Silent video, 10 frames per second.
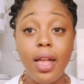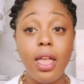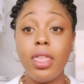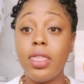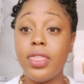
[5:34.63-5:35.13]

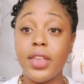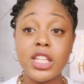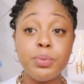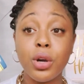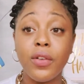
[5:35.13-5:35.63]

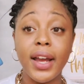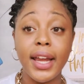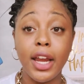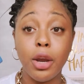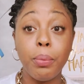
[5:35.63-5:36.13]
this book
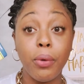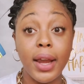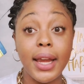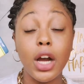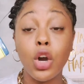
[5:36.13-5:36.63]
right here,
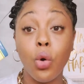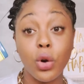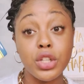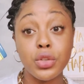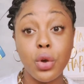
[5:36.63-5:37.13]
Praying
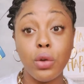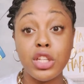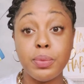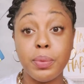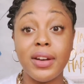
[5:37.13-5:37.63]
According to the
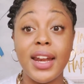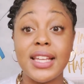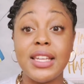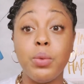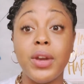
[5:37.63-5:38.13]
Holy Spirit and
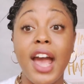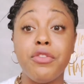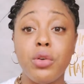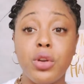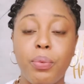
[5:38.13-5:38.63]
as He would
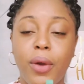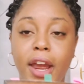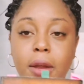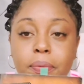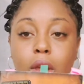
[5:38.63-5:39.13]
have you to
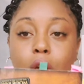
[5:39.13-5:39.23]
pray,